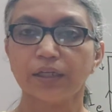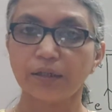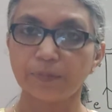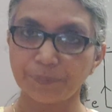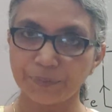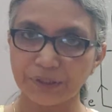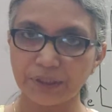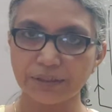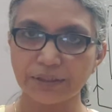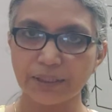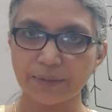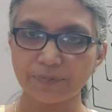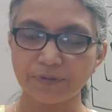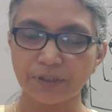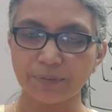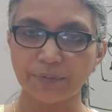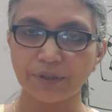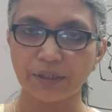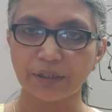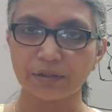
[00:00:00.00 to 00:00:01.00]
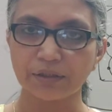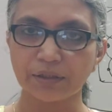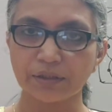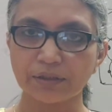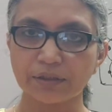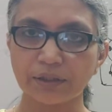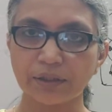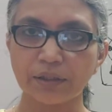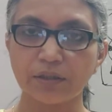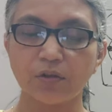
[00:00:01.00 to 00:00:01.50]
In a P-type
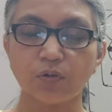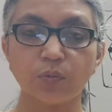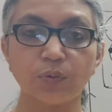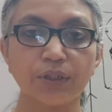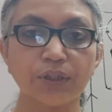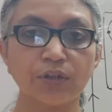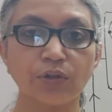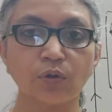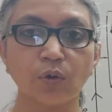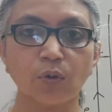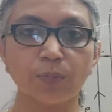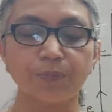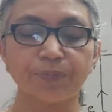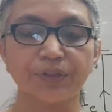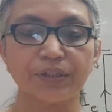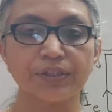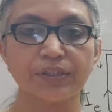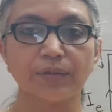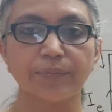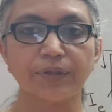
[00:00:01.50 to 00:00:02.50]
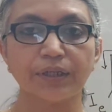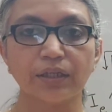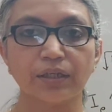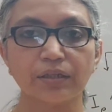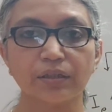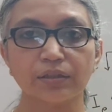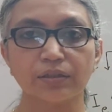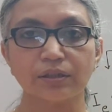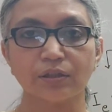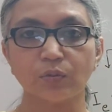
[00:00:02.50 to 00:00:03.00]
semiconductor, we dope the
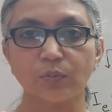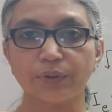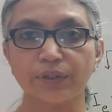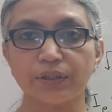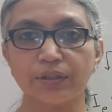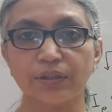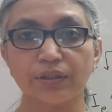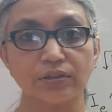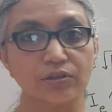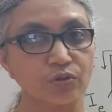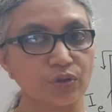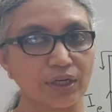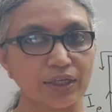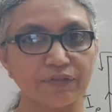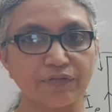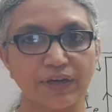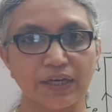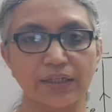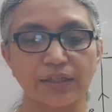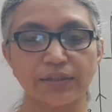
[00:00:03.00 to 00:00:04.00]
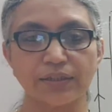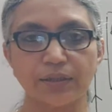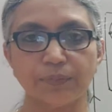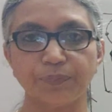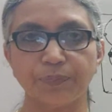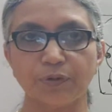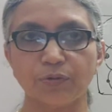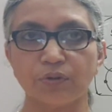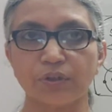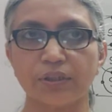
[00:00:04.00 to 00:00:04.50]
semiconductor with a trivalent
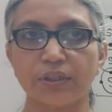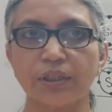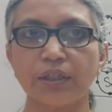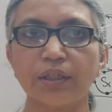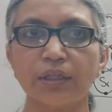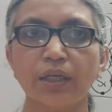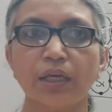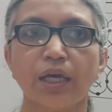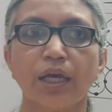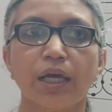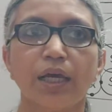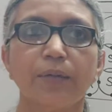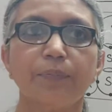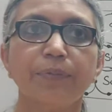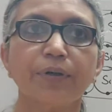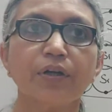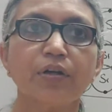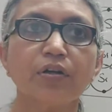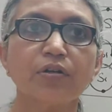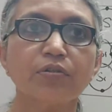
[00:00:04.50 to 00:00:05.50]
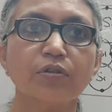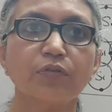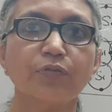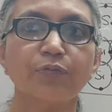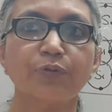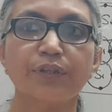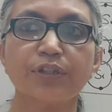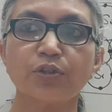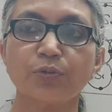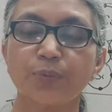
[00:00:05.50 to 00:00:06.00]
impurity, because
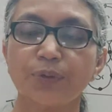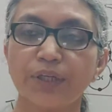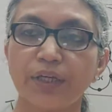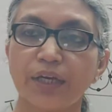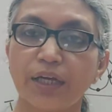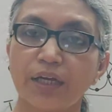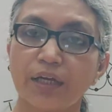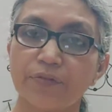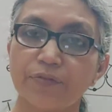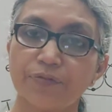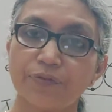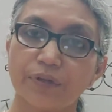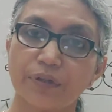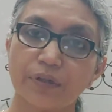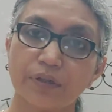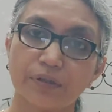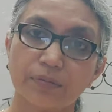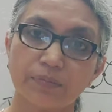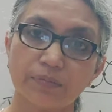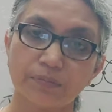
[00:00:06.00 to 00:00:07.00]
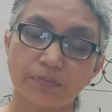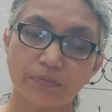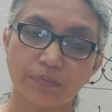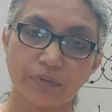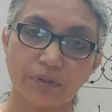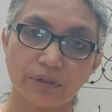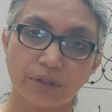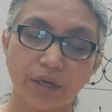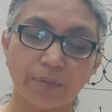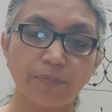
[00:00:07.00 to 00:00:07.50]
of which we have a
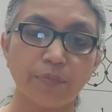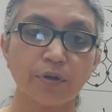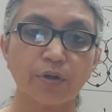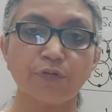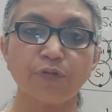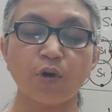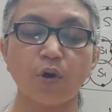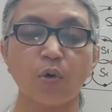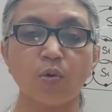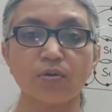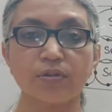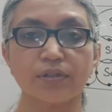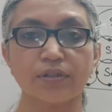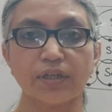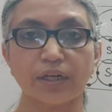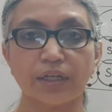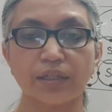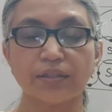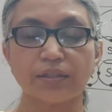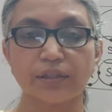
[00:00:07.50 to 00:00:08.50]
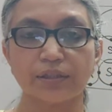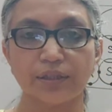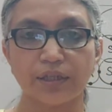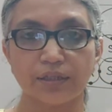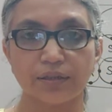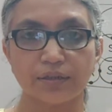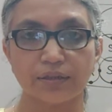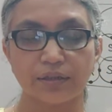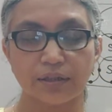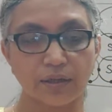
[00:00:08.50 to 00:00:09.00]
number of holes greater
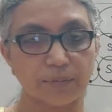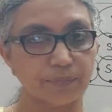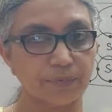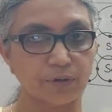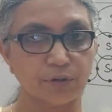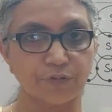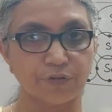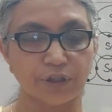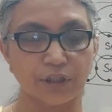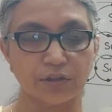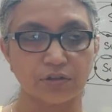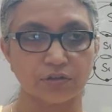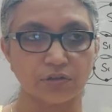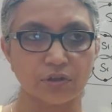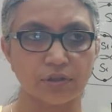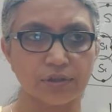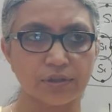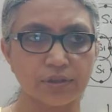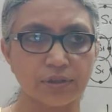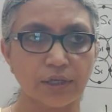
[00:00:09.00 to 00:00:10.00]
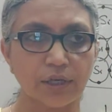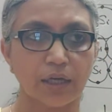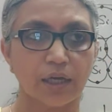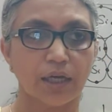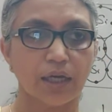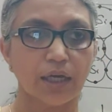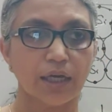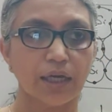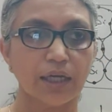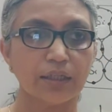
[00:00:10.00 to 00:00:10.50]
than number of electrons,
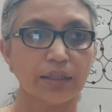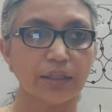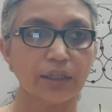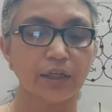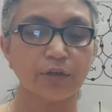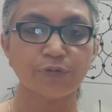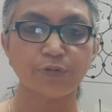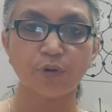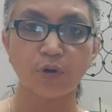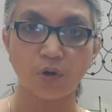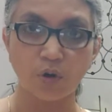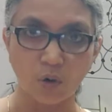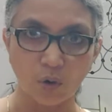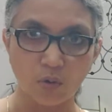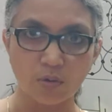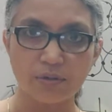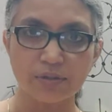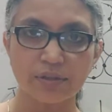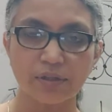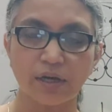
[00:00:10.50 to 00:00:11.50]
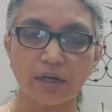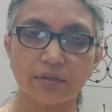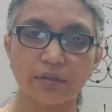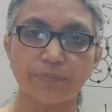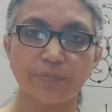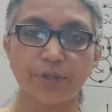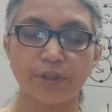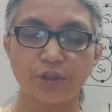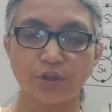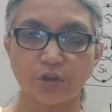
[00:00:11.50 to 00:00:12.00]
and therefore holes are
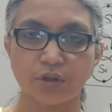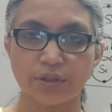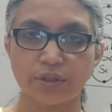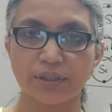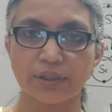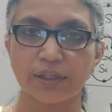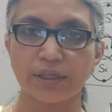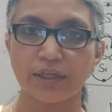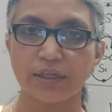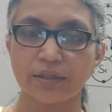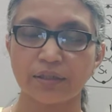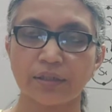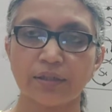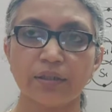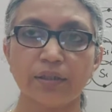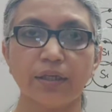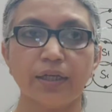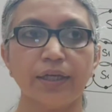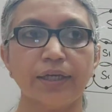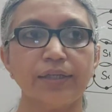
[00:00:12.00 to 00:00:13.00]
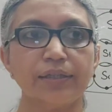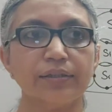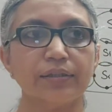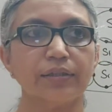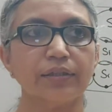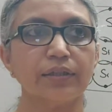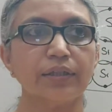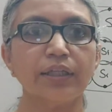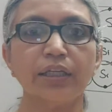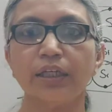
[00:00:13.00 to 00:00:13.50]
the majority carrier
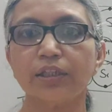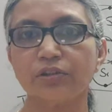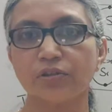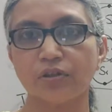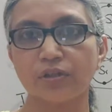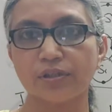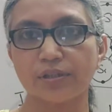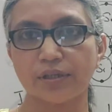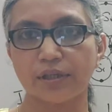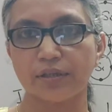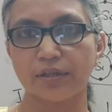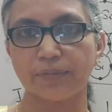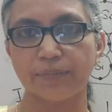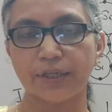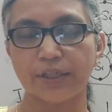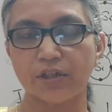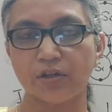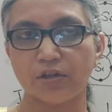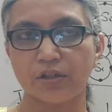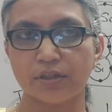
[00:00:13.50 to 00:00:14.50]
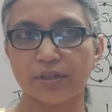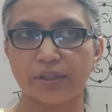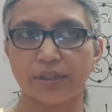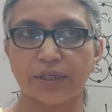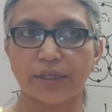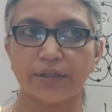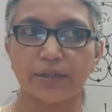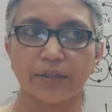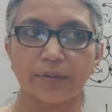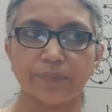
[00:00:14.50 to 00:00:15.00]
and electrons are the minority
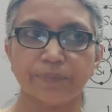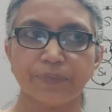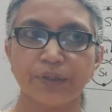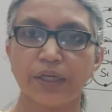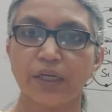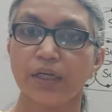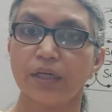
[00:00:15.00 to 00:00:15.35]
carrier.